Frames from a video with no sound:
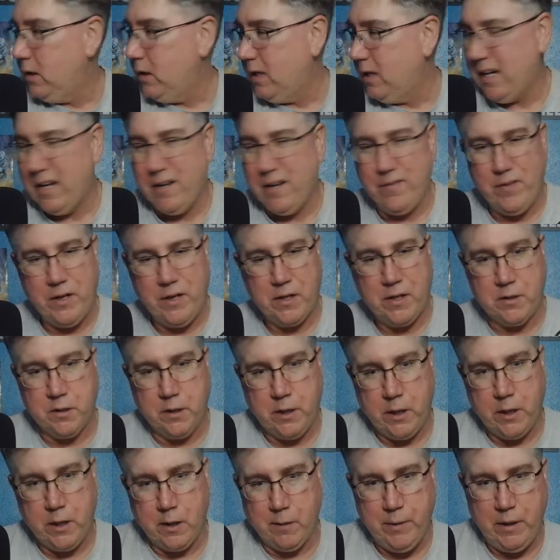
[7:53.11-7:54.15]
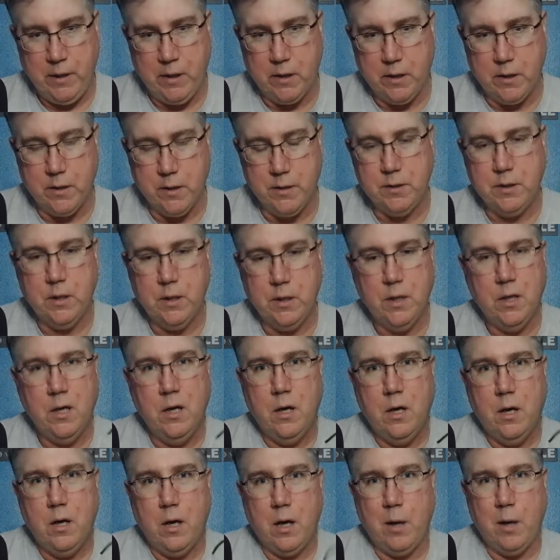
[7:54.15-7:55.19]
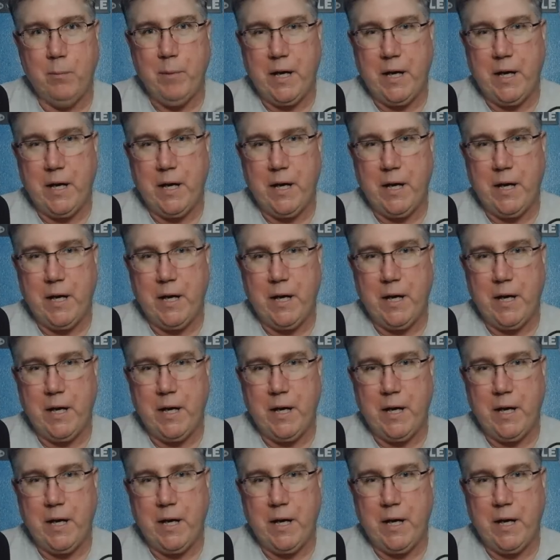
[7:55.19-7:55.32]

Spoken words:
And I have extra carabiners on